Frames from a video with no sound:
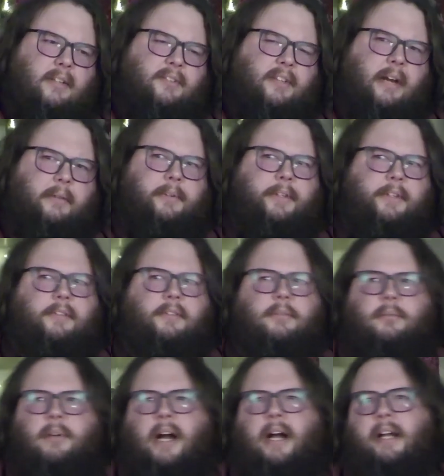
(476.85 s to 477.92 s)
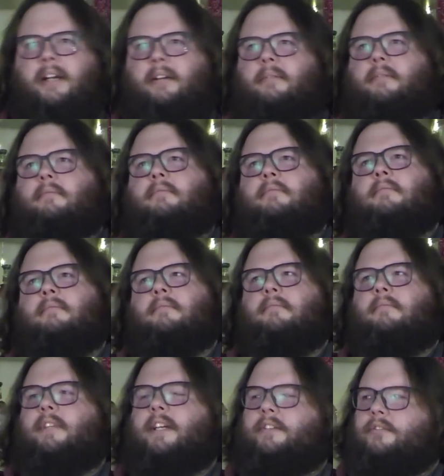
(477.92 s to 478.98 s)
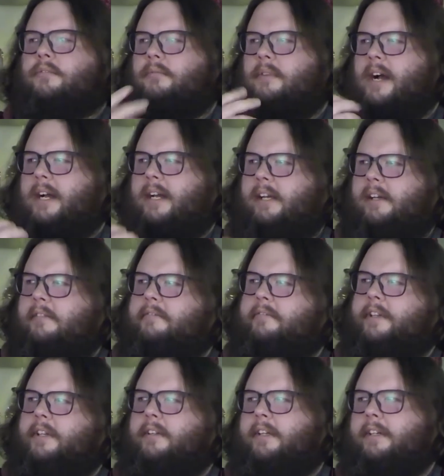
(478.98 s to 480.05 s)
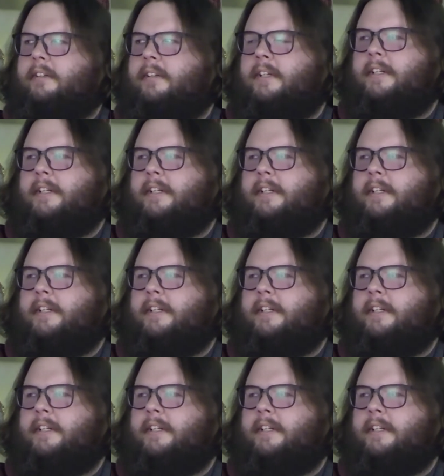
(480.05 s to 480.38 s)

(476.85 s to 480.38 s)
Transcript: It's not really drying, that drying feeling.